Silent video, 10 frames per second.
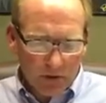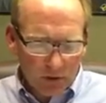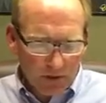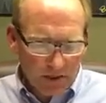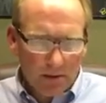
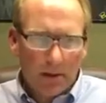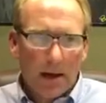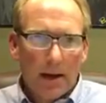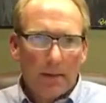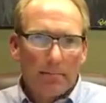trust
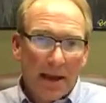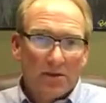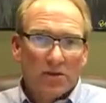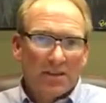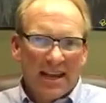
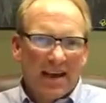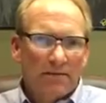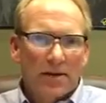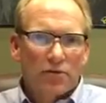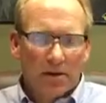pages that have
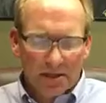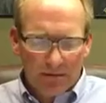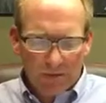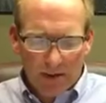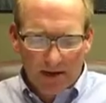that trust
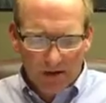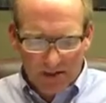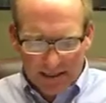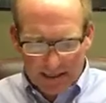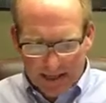
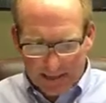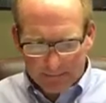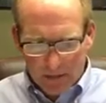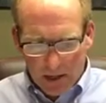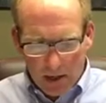information, send that
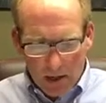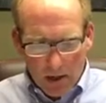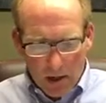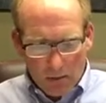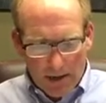in.
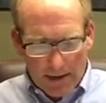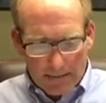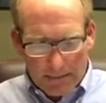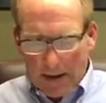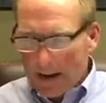
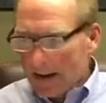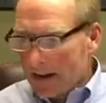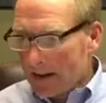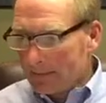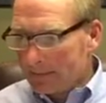Okay.
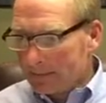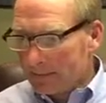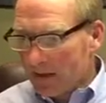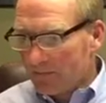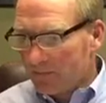
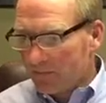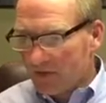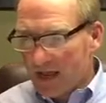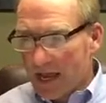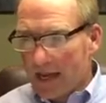
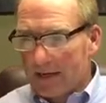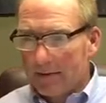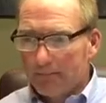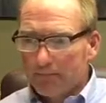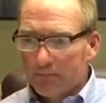
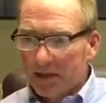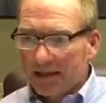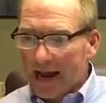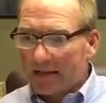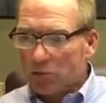Then
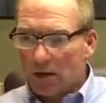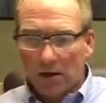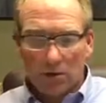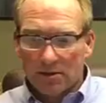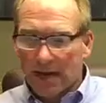last one I
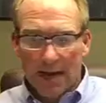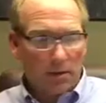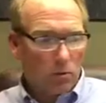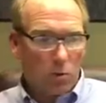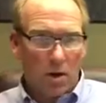looked
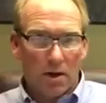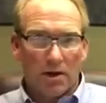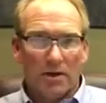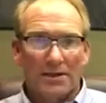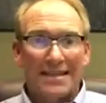at
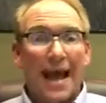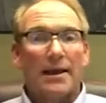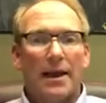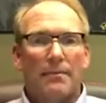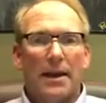was
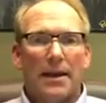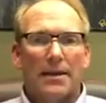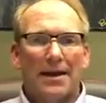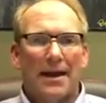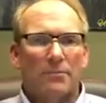Ally
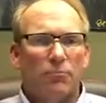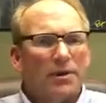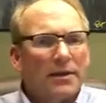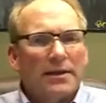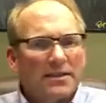Bank. And
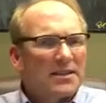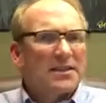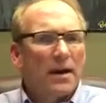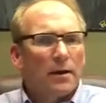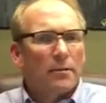really, this is
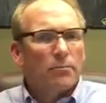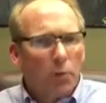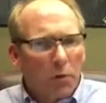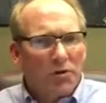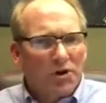not a
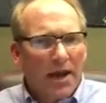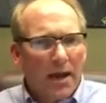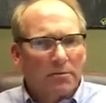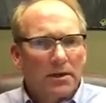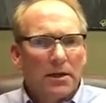brokerage
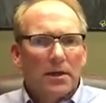account.